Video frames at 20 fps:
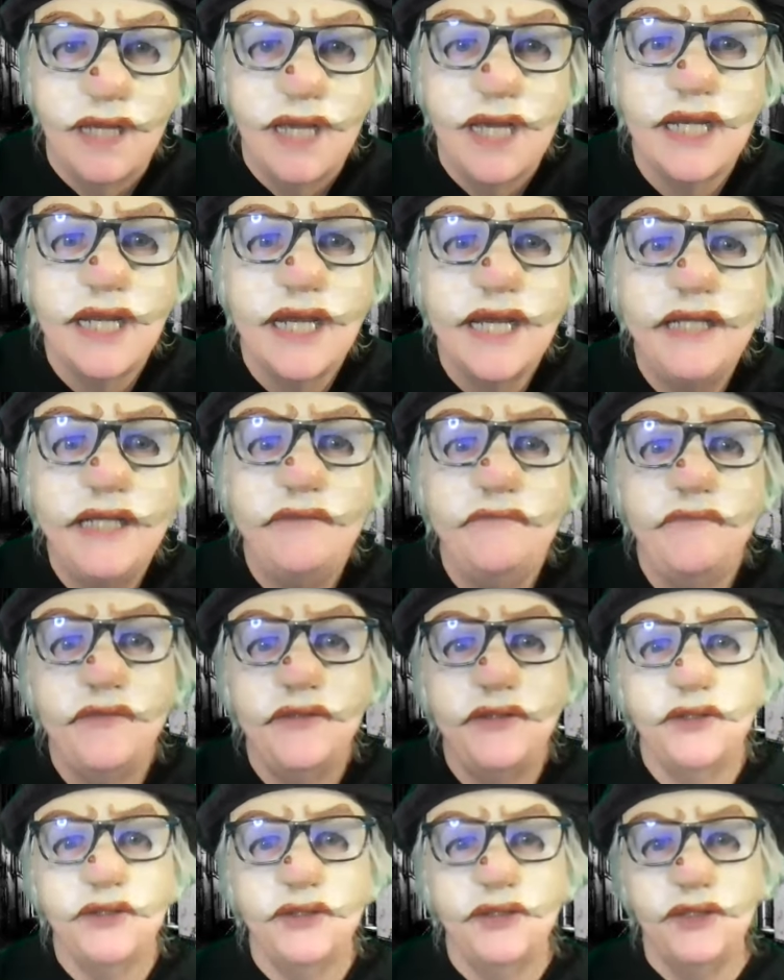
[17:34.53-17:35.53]
And I
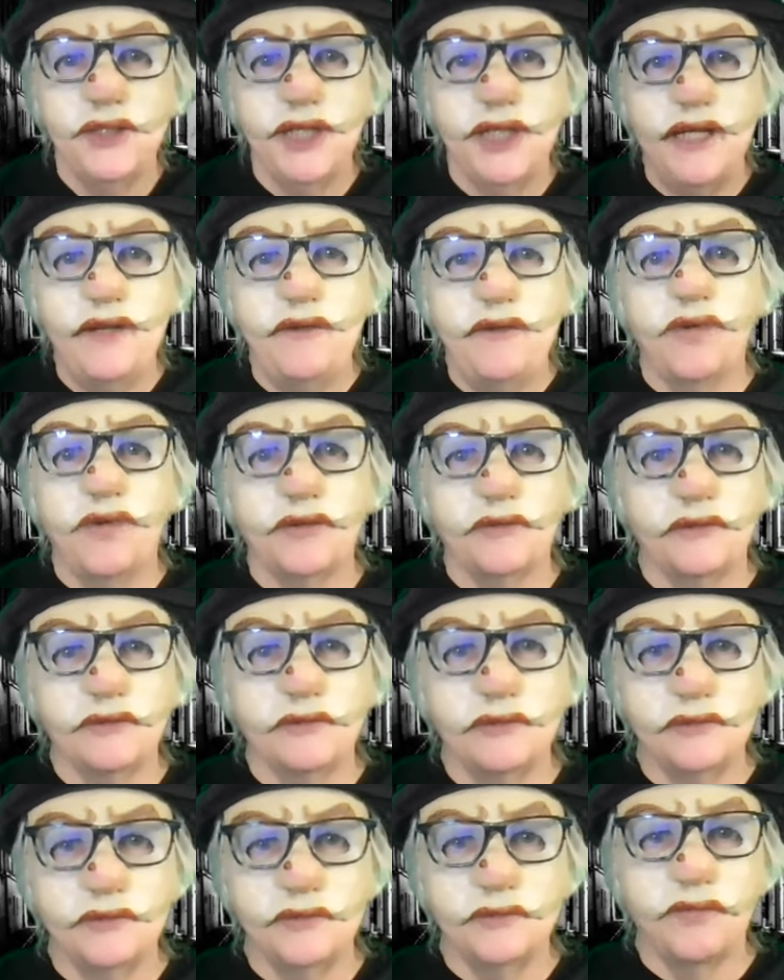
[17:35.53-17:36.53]
envisioned a
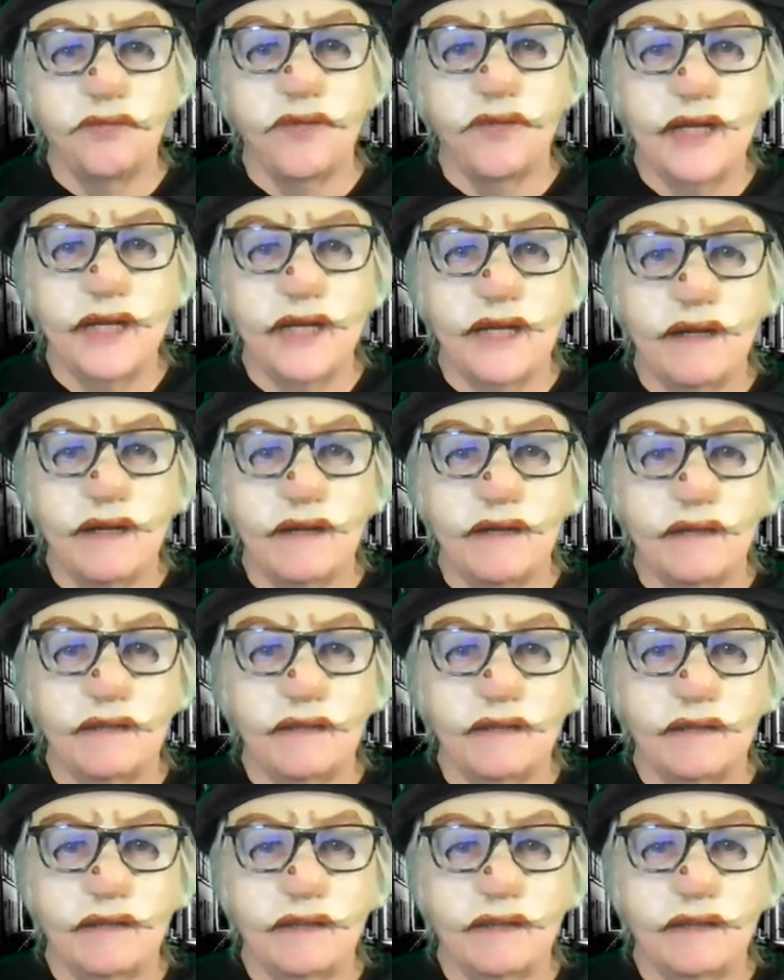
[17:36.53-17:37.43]
world where